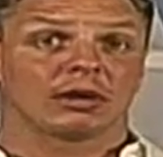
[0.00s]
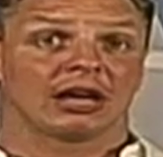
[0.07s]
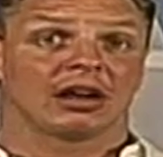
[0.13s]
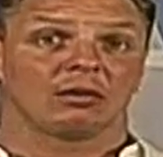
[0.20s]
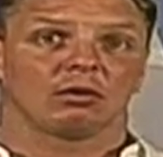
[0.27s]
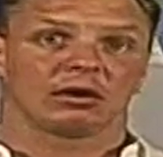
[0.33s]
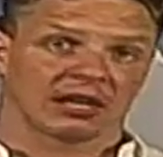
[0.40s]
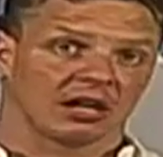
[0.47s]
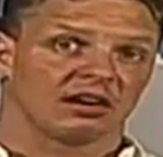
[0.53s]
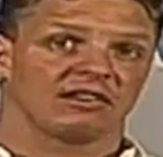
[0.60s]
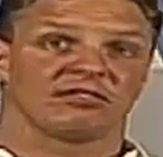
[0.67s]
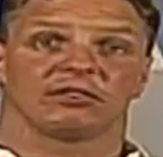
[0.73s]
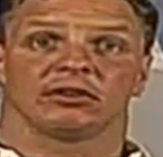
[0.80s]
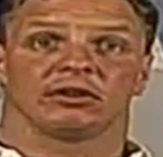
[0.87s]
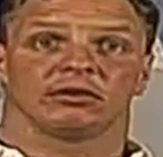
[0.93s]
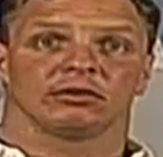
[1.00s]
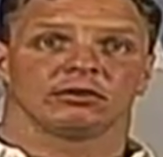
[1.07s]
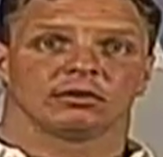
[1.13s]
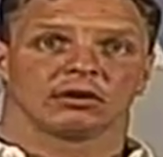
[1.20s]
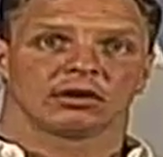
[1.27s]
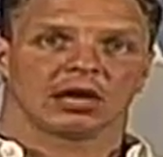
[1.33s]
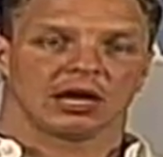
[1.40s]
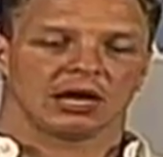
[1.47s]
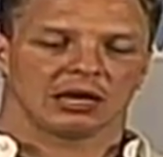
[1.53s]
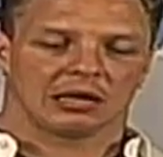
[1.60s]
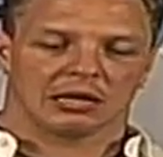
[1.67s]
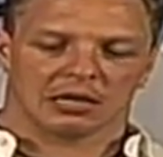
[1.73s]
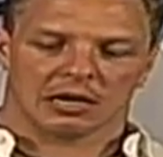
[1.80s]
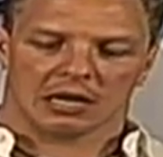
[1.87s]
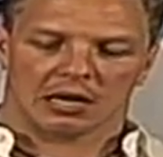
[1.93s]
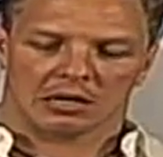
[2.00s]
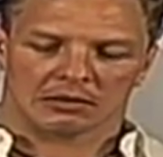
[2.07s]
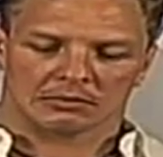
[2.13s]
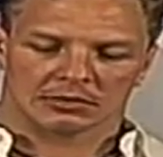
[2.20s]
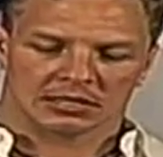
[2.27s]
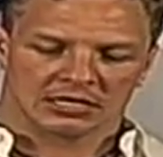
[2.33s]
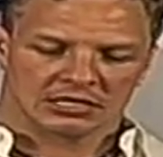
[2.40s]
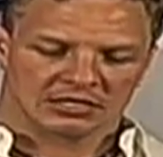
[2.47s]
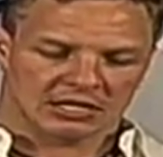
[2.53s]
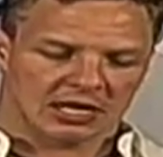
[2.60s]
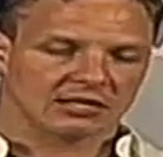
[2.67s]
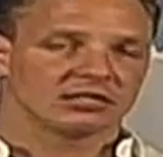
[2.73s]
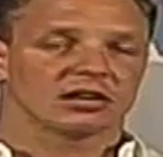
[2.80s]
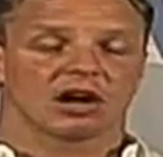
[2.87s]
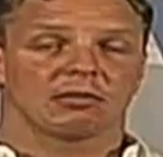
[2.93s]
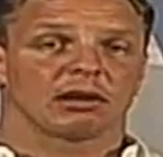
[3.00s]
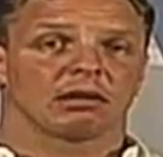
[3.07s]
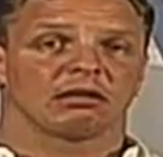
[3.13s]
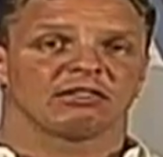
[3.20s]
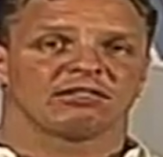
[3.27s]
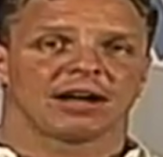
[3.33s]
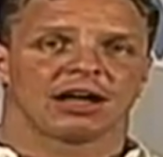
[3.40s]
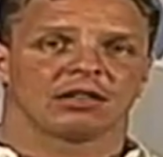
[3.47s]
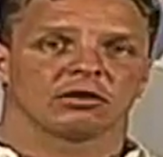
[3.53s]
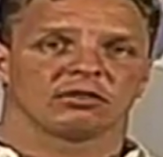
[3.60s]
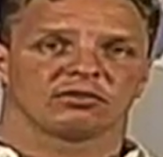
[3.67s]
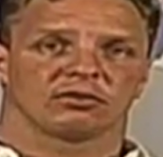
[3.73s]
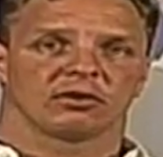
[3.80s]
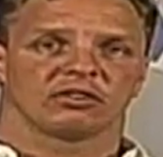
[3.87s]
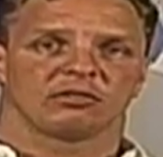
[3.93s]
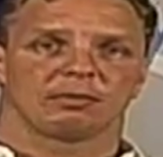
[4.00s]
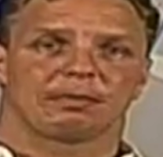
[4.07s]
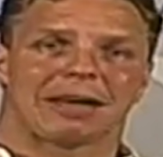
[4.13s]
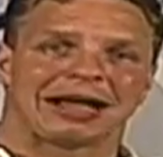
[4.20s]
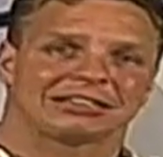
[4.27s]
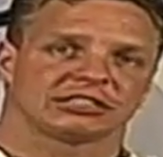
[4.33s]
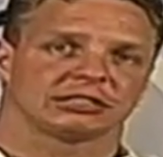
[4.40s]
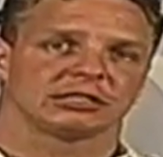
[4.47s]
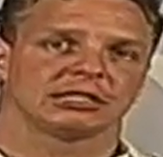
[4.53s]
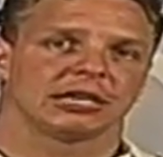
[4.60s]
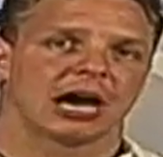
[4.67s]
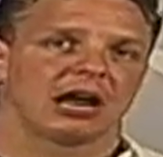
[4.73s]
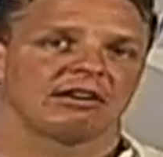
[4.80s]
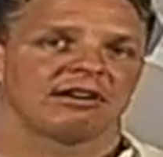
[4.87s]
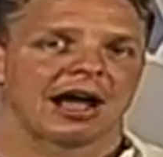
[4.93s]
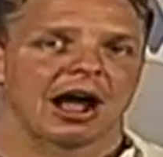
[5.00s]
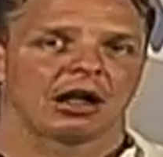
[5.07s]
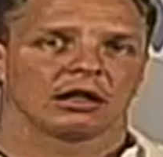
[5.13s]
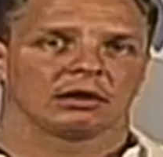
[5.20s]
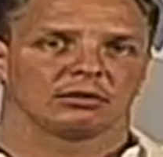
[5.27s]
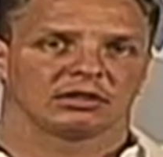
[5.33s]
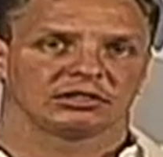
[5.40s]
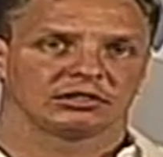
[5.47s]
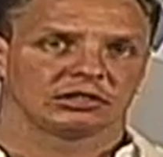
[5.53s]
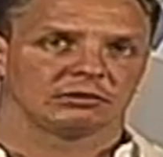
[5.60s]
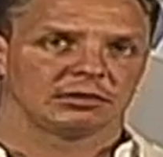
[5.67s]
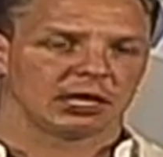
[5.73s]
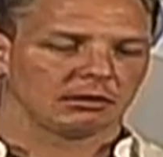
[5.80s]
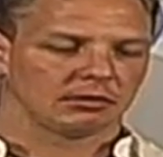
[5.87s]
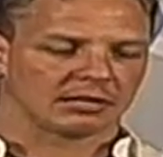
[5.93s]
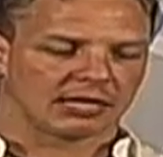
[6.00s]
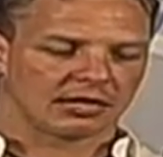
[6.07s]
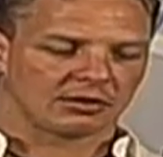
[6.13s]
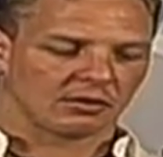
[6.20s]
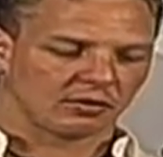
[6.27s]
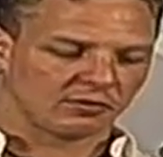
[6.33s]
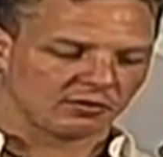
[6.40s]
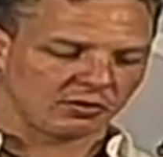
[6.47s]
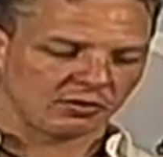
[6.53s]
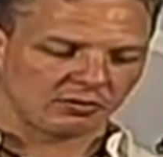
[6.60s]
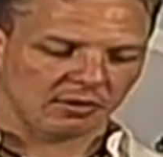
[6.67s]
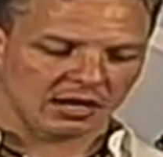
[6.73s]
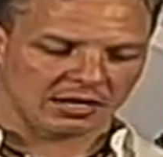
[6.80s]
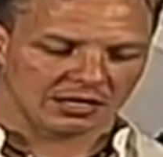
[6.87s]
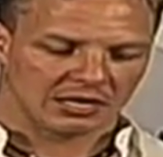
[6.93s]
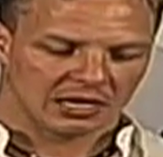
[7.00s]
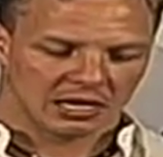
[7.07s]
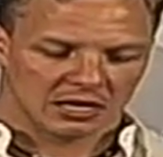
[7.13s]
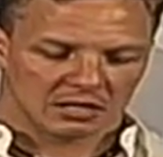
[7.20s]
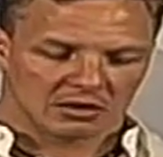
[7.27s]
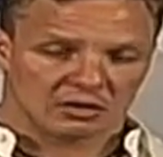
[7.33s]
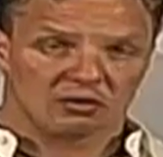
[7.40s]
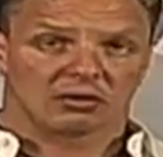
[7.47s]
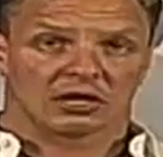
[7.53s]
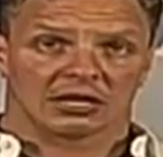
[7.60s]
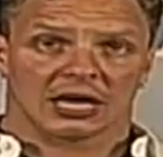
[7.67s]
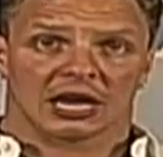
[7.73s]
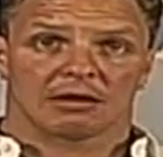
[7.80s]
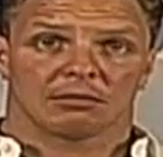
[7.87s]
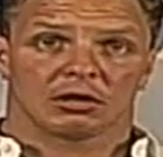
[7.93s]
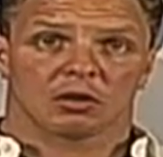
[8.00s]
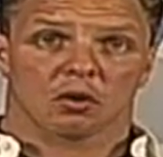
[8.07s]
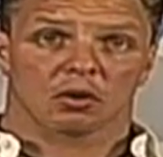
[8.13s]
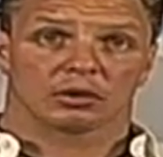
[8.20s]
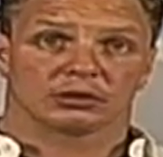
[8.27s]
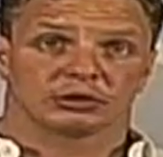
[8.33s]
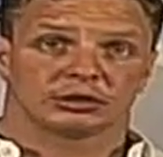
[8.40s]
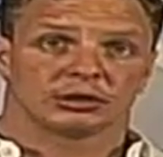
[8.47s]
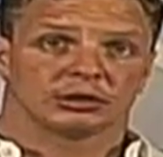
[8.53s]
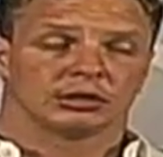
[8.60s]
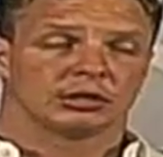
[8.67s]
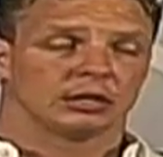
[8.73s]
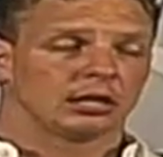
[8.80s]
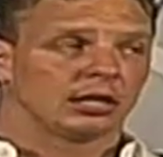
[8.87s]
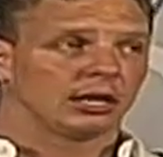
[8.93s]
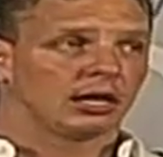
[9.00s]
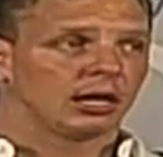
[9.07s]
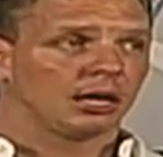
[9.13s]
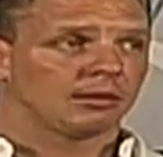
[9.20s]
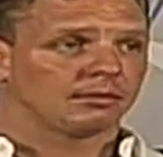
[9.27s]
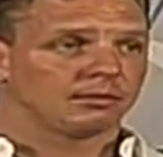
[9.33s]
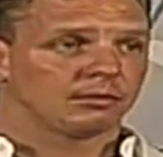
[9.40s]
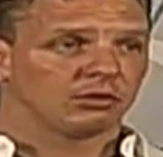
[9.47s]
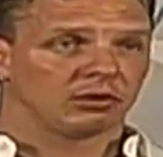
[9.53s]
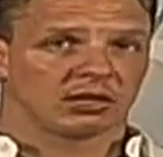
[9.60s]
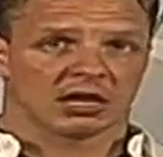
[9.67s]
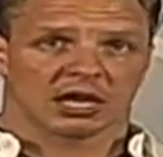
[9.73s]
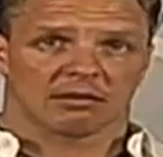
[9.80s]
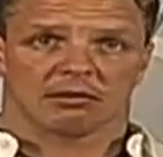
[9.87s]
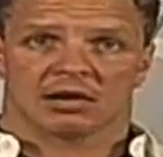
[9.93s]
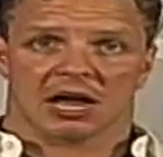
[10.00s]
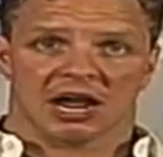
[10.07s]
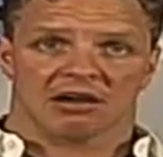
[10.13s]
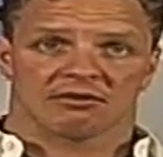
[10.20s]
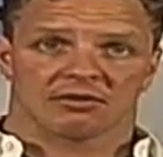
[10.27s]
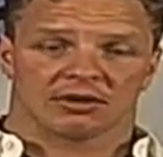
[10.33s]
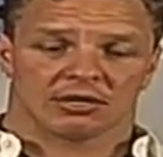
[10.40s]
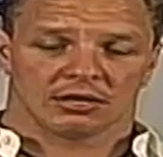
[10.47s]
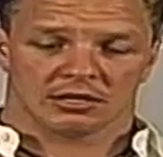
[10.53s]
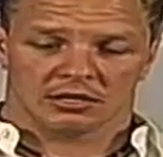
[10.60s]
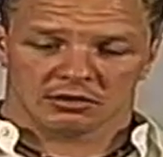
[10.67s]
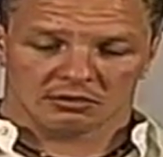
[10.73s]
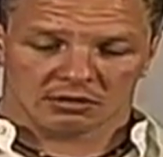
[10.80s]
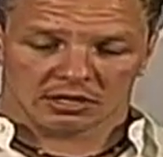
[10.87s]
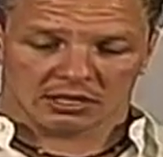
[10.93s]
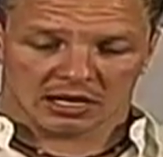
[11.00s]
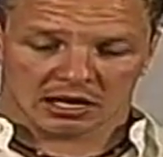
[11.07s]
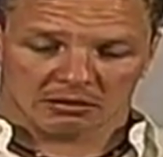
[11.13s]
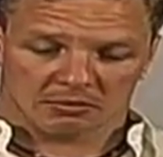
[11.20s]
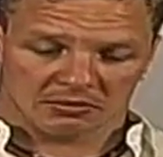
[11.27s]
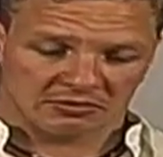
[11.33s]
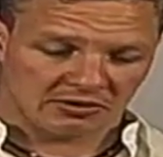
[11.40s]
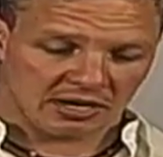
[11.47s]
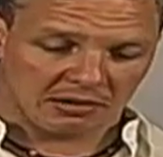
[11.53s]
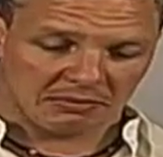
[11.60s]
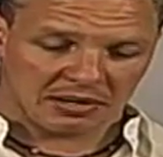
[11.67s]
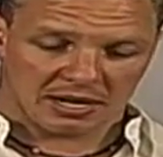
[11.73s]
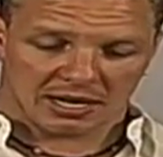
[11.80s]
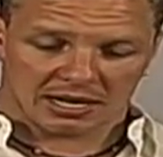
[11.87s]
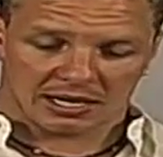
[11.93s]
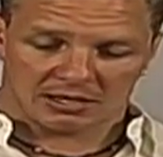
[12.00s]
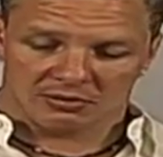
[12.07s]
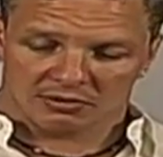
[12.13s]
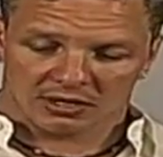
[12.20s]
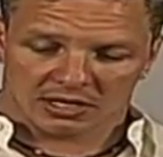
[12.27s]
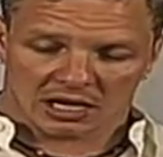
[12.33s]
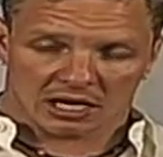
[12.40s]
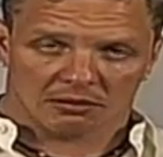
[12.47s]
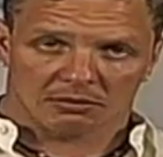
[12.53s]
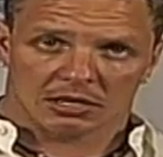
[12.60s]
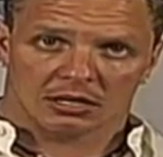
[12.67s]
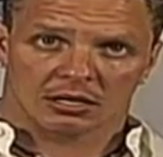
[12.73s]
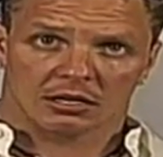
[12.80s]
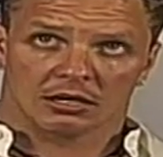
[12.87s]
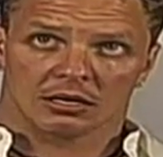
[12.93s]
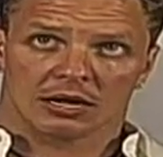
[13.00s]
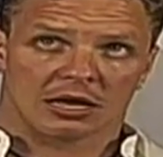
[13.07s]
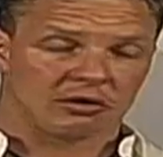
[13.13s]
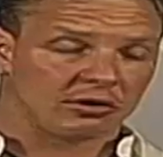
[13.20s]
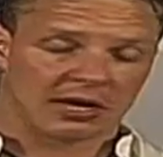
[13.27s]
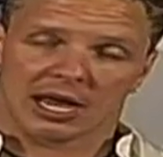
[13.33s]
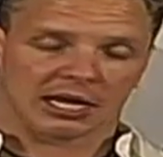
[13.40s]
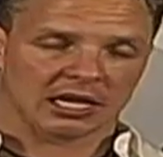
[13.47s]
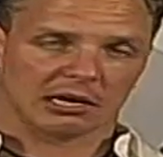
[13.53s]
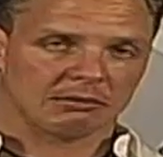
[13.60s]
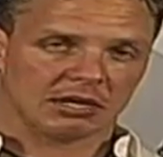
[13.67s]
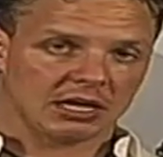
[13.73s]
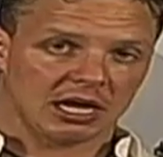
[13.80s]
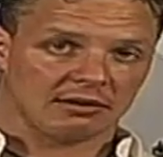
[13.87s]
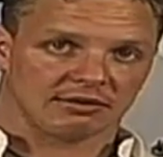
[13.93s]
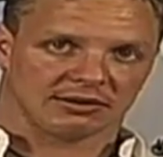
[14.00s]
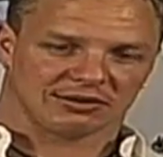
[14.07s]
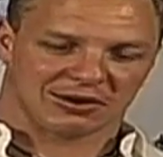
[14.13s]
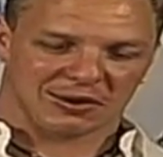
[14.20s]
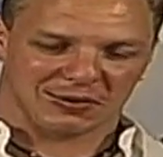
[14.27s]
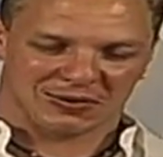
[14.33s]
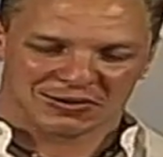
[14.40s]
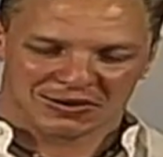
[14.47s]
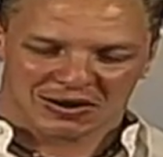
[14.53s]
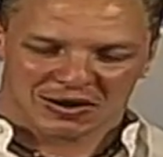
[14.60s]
get it for you. Okay, chances are I'll be able to find those for you, especially out of Holland. I should be able to get those for you, right? You can get them in orange, you can get them in ivory, and you can get them in champagne. You can get them in. You can't get them in navy. So,